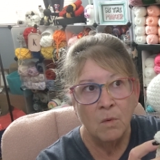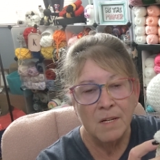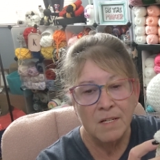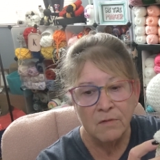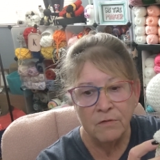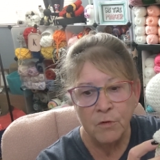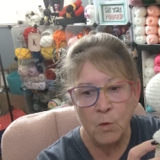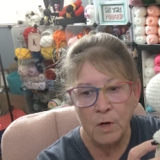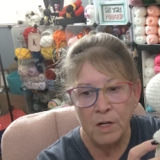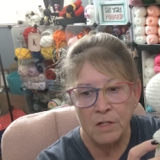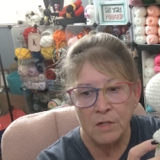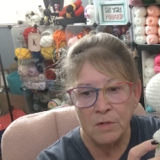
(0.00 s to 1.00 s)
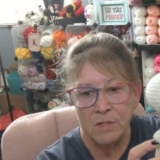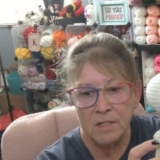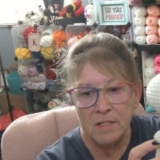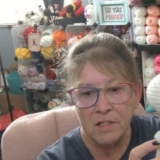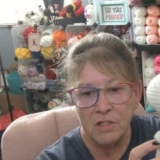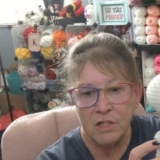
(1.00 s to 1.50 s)
what is it, 42
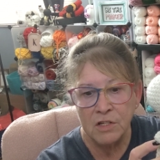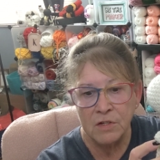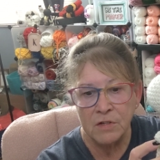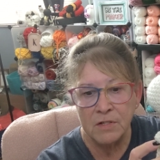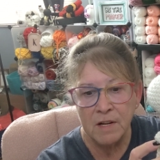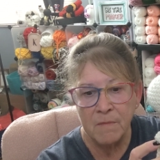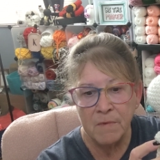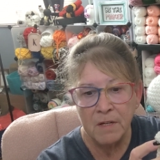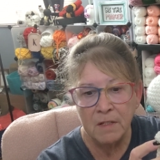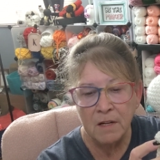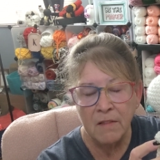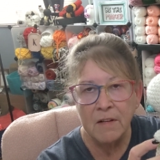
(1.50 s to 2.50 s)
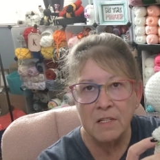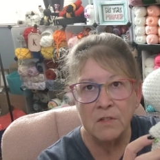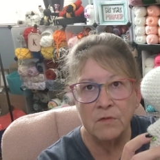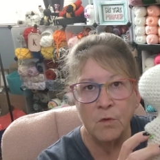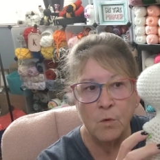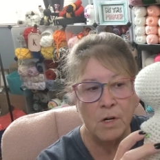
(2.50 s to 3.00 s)
stitches or something? I think
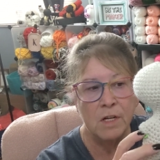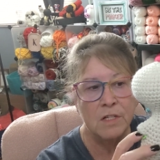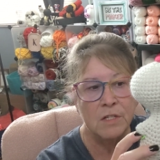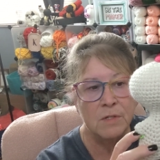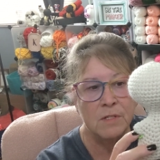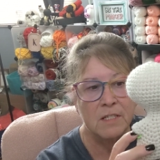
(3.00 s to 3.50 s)
it's 42